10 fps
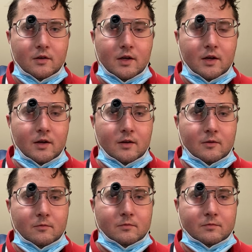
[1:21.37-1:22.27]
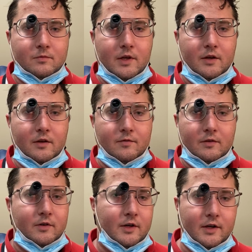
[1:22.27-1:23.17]
um, and it
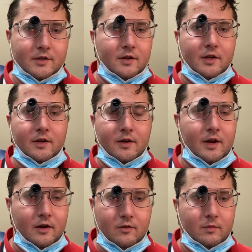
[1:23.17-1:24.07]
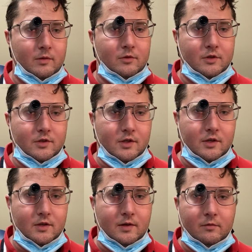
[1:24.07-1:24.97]
felt very isolating. And now I'm able to
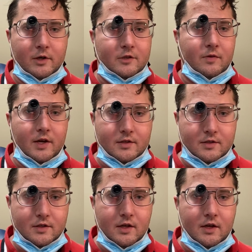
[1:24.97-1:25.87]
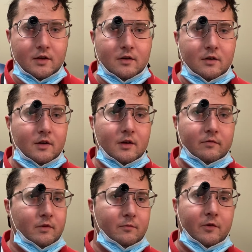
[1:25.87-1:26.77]
see everybody's faces again
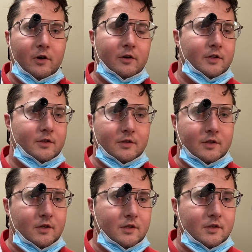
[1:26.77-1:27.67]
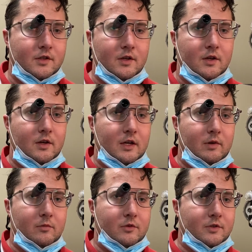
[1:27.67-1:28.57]
from far distances. I'm
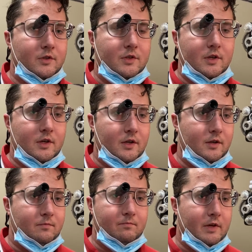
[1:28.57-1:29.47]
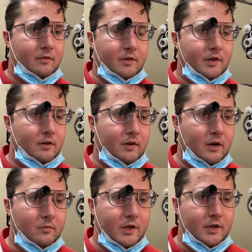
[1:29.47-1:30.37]
able to see everything
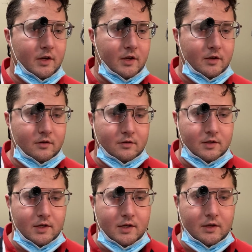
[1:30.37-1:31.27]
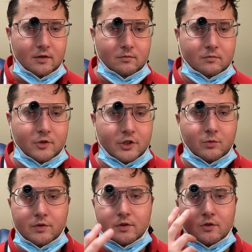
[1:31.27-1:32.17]
around me again. Um, just
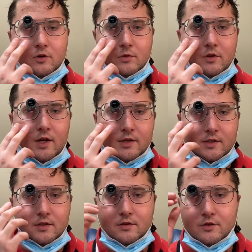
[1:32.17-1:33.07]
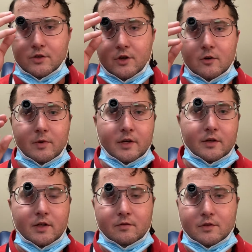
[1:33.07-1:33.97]
with the normal glasses and the scope, I
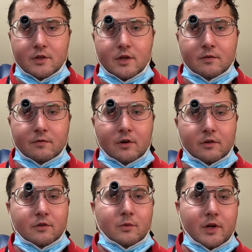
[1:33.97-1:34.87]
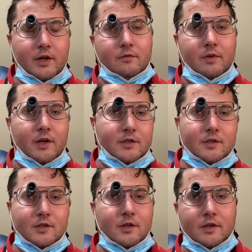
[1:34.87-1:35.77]
can even see farther away in
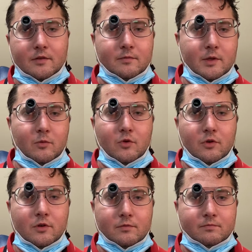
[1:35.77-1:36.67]
faces, and I can be more